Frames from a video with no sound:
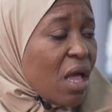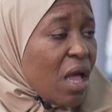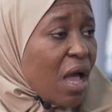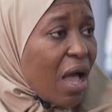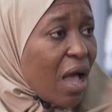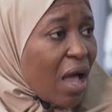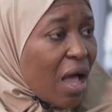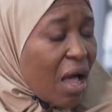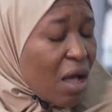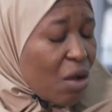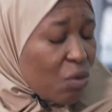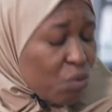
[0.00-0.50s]

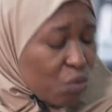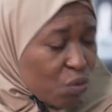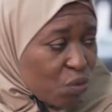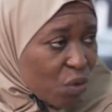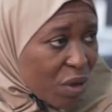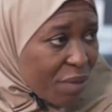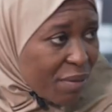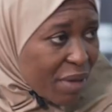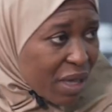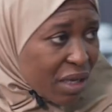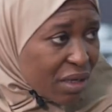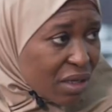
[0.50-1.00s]
uh,
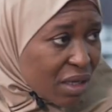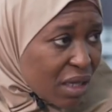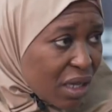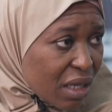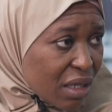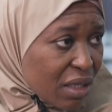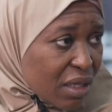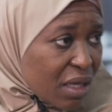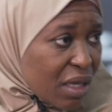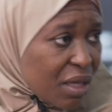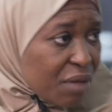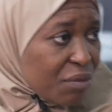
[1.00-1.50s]
women
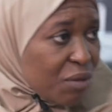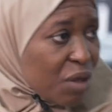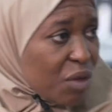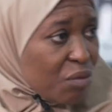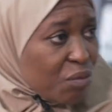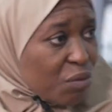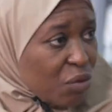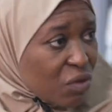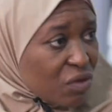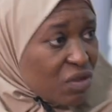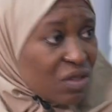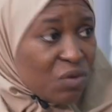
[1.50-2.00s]
in, in, in
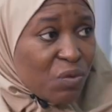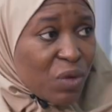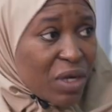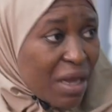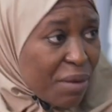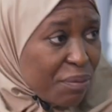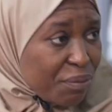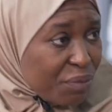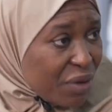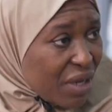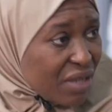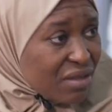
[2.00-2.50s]
position,
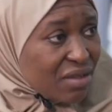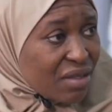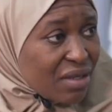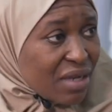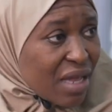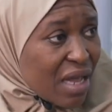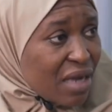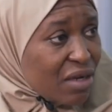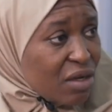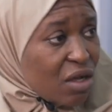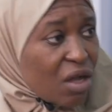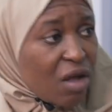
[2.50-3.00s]
whether
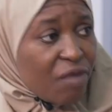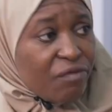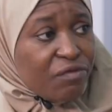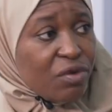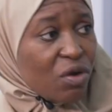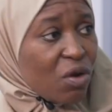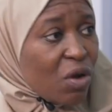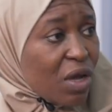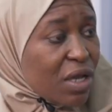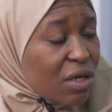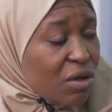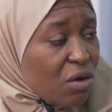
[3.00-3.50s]
president,
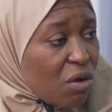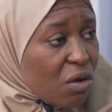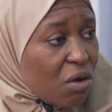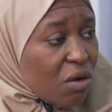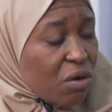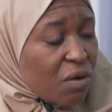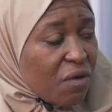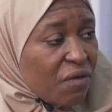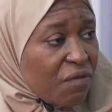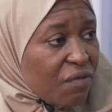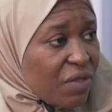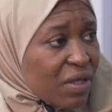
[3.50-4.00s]
governor, in
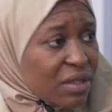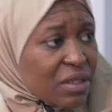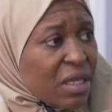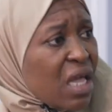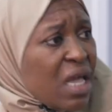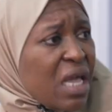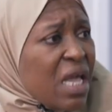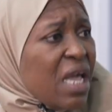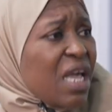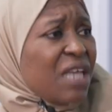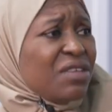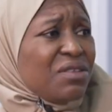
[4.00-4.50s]
all of this.
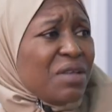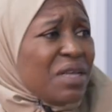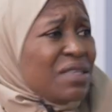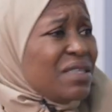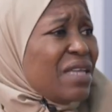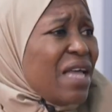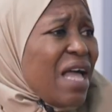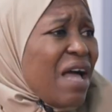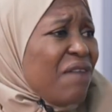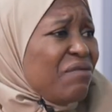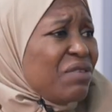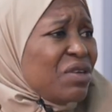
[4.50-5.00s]
is that
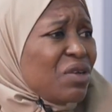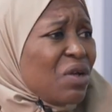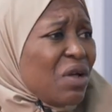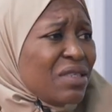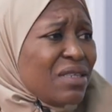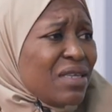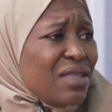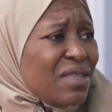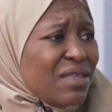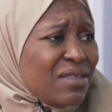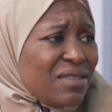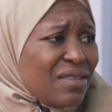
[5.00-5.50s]
they haven't
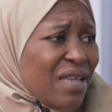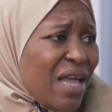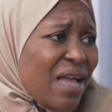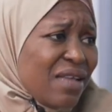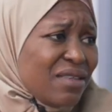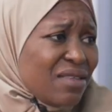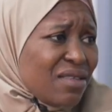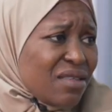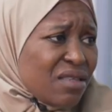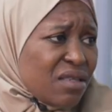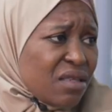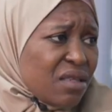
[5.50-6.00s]
gotten the
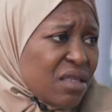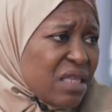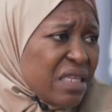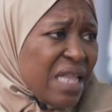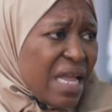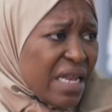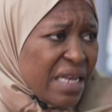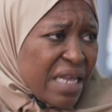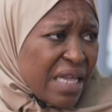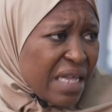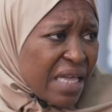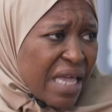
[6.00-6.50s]
sense. The
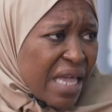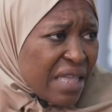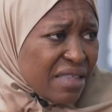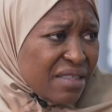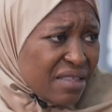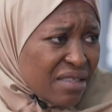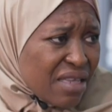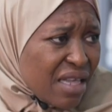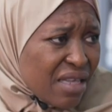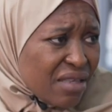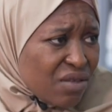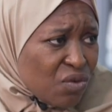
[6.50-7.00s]
day they get
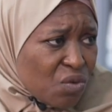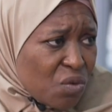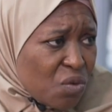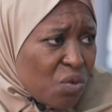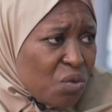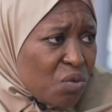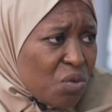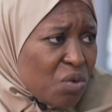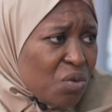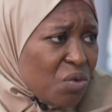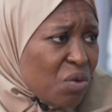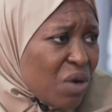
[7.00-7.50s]
sense, we,
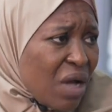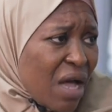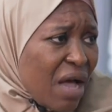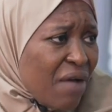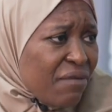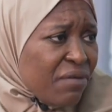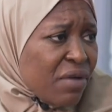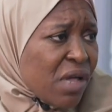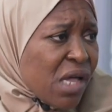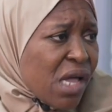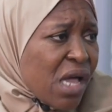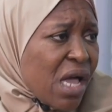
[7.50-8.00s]
we will
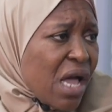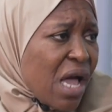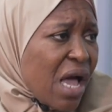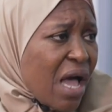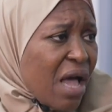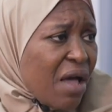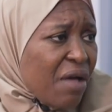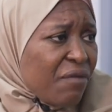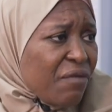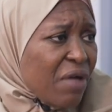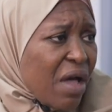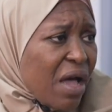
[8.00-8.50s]
have
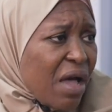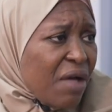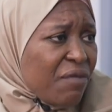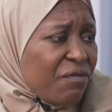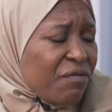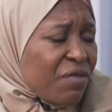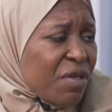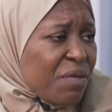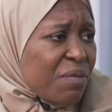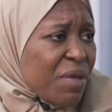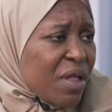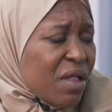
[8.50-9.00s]
uh, a
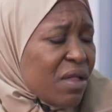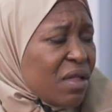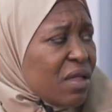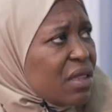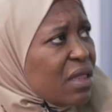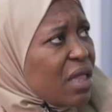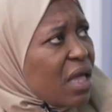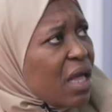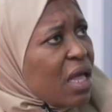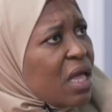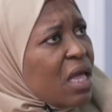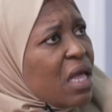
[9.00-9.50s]
female
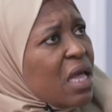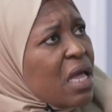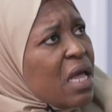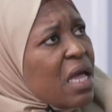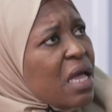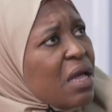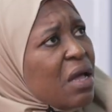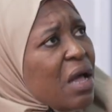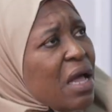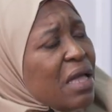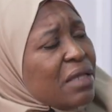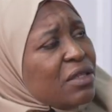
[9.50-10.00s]
in there.
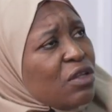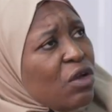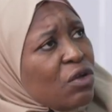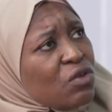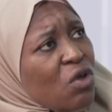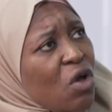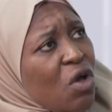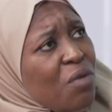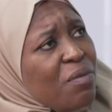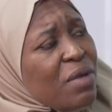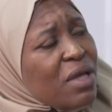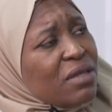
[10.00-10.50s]
Uh,
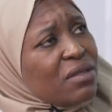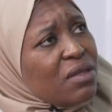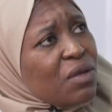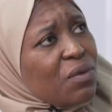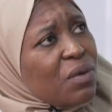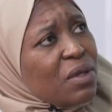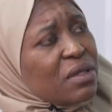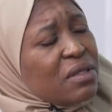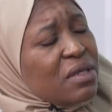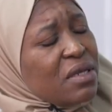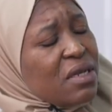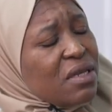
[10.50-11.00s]
Dr. Oby
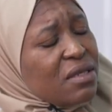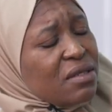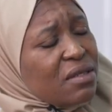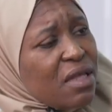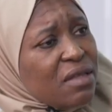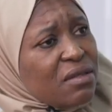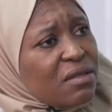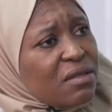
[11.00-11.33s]
Ezekwesili said